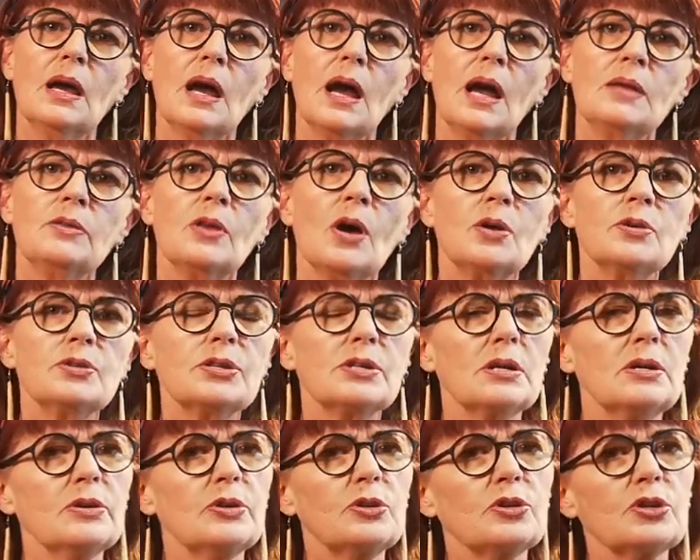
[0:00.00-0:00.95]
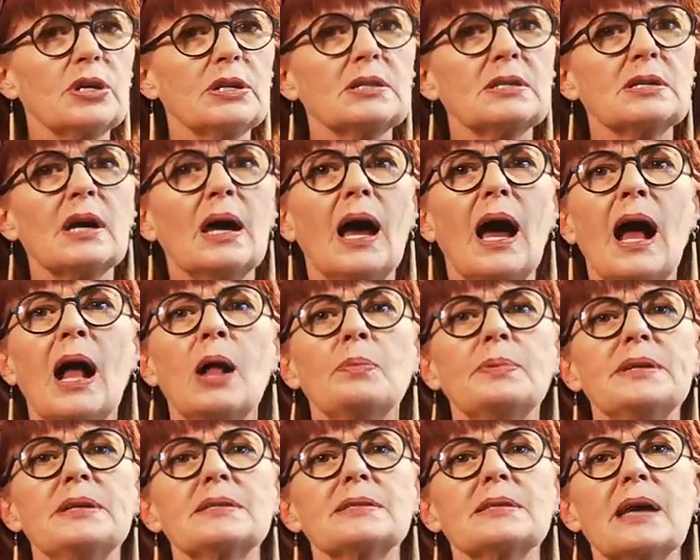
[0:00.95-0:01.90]
And those solutions I'll
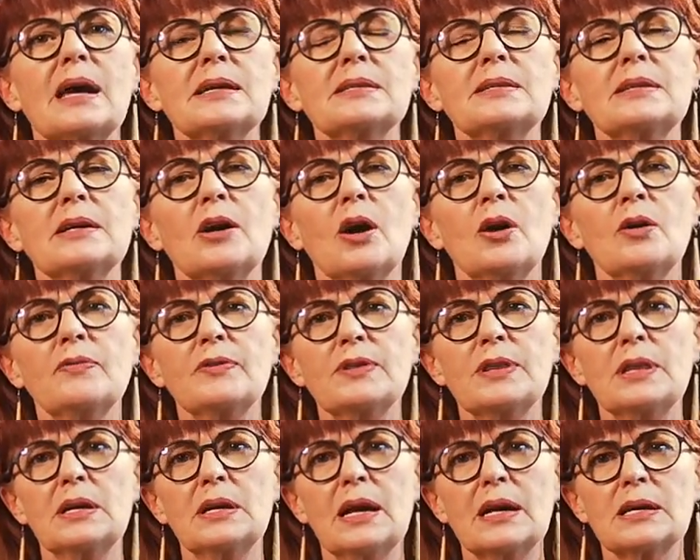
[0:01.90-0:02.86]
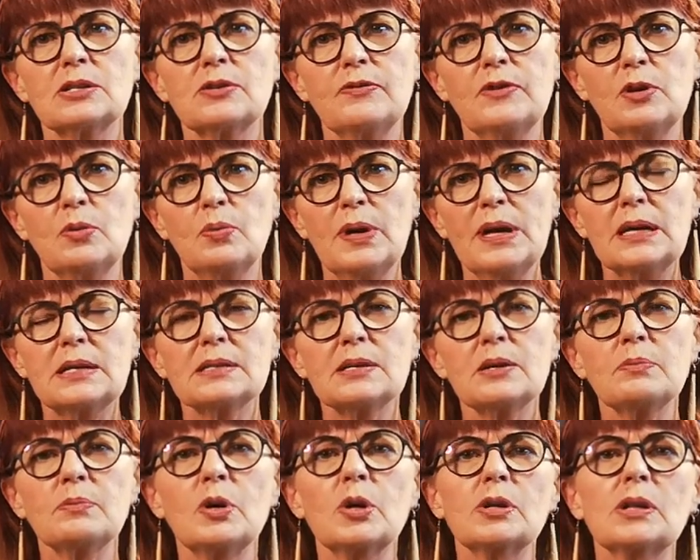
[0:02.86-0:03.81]
be discussing over the next few weeks
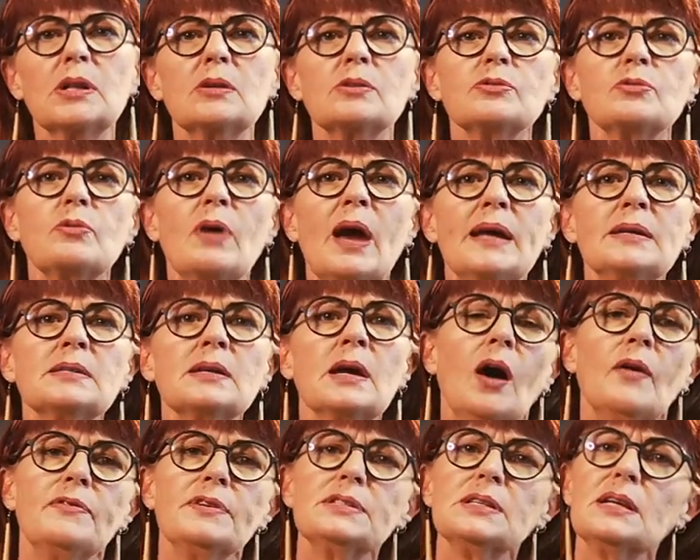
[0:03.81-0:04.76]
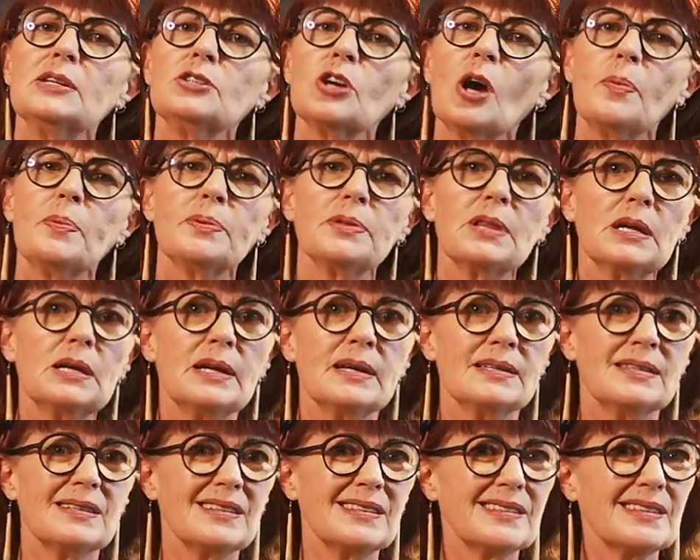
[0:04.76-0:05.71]
in Myrtle's Rant. Obviously, top of the
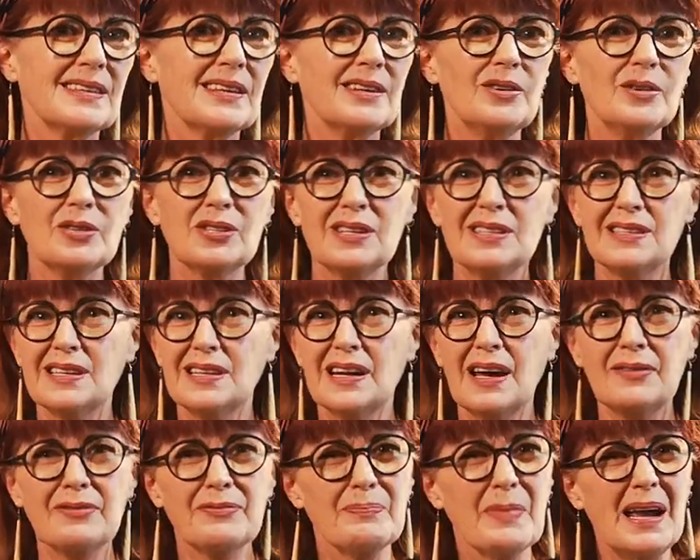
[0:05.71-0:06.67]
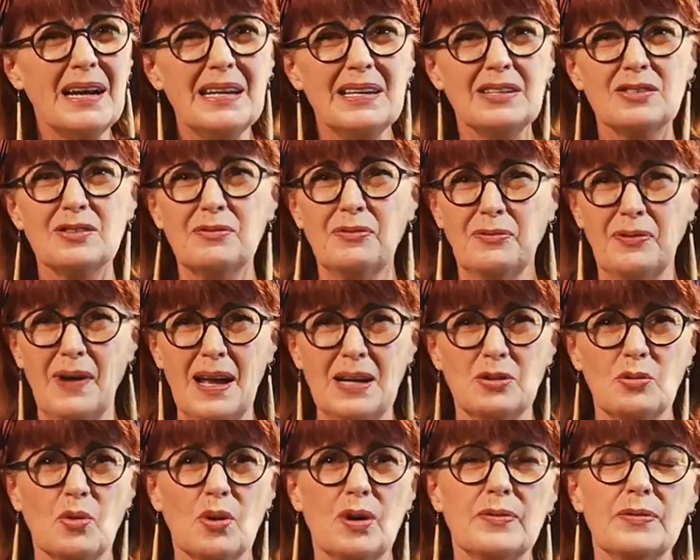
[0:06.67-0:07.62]
list is solutions, enough money to
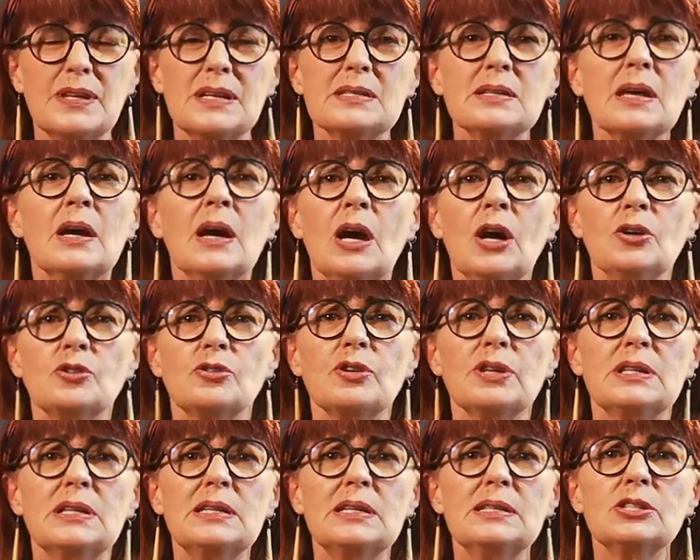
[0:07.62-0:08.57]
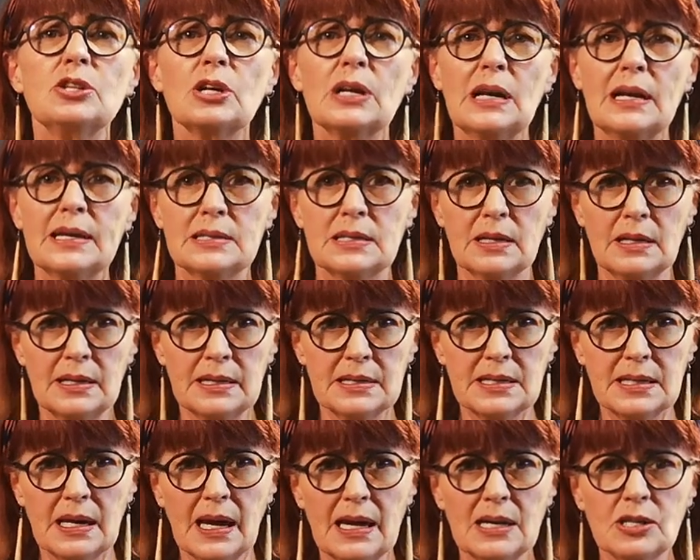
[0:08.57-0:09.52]
fund all of this strategic
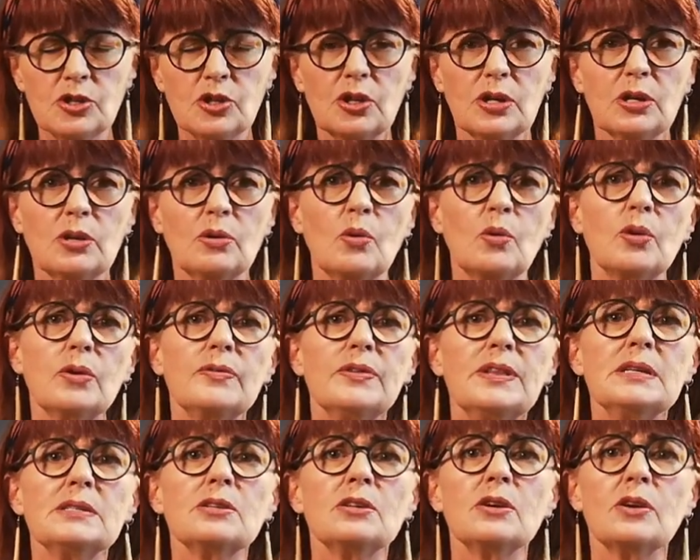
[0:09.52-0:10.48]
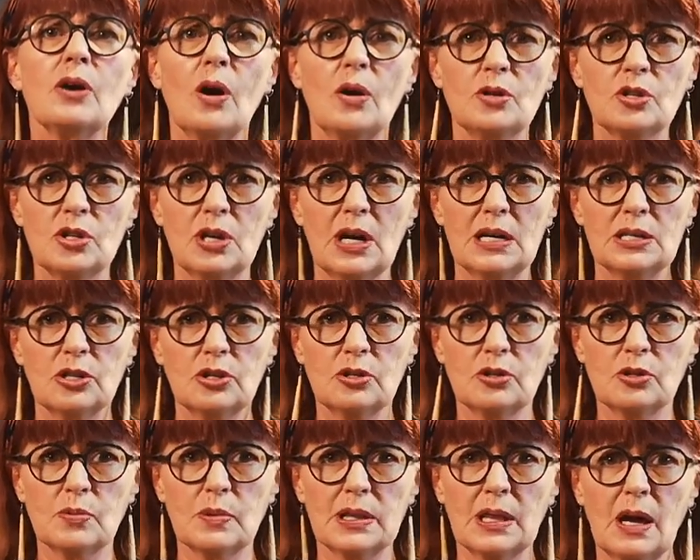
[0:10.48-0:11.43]
litigation and all of these
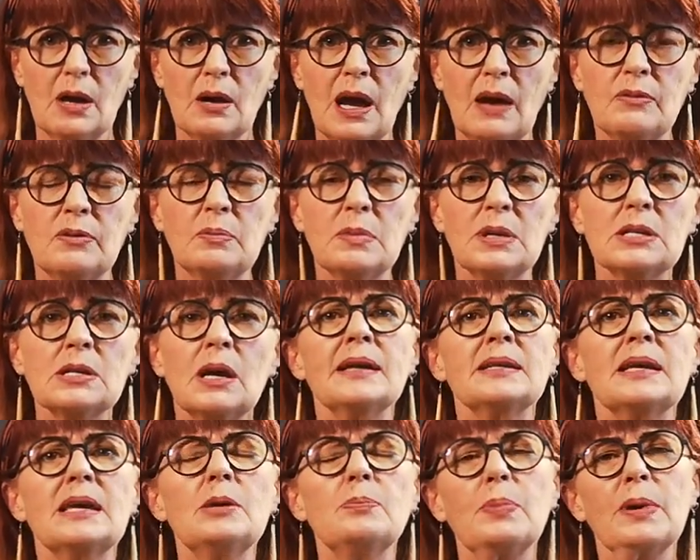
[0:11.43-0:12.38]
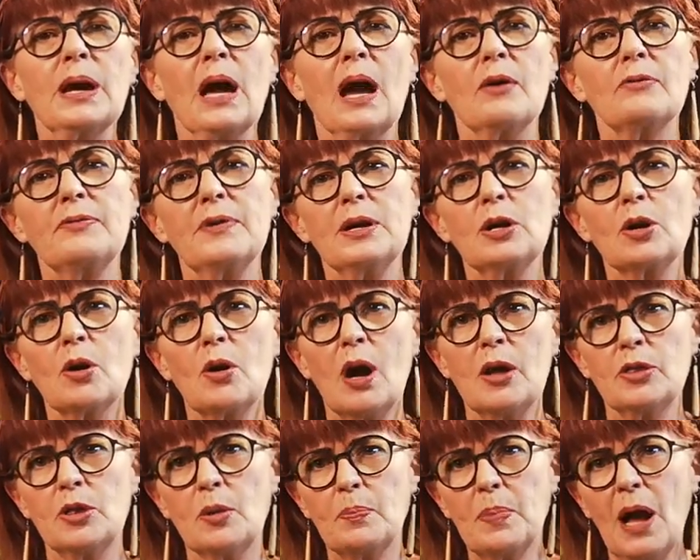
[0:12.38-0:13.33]
negotiations with our government, and keeping our finger
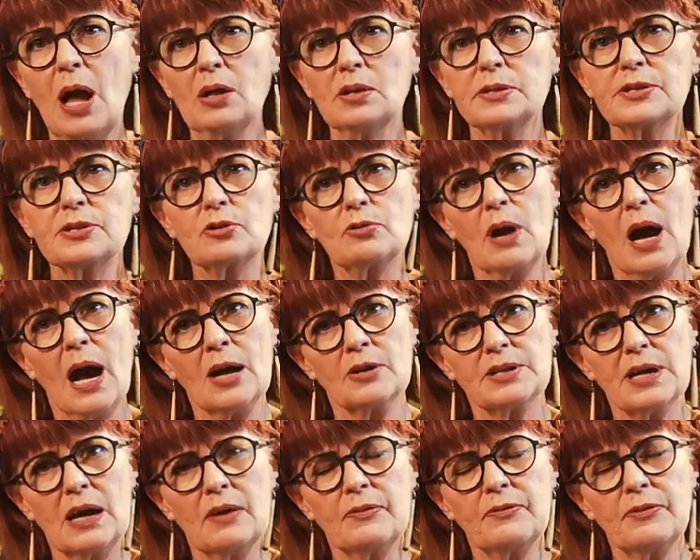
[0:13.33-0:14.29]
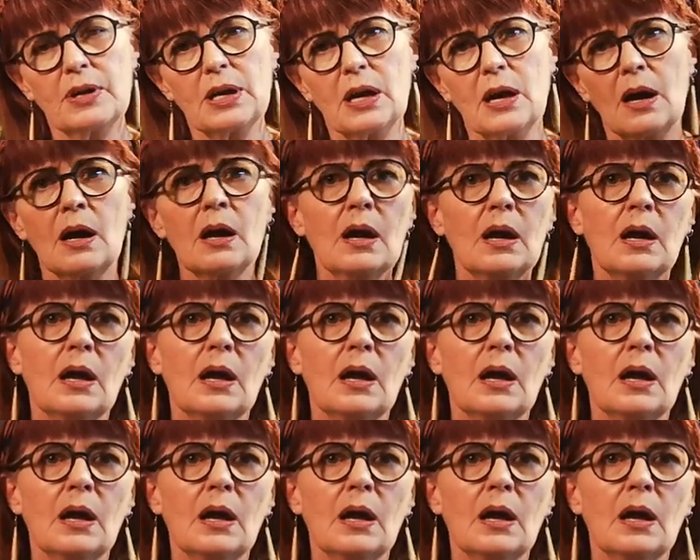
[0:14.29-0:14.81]
on the pulse throughout Africa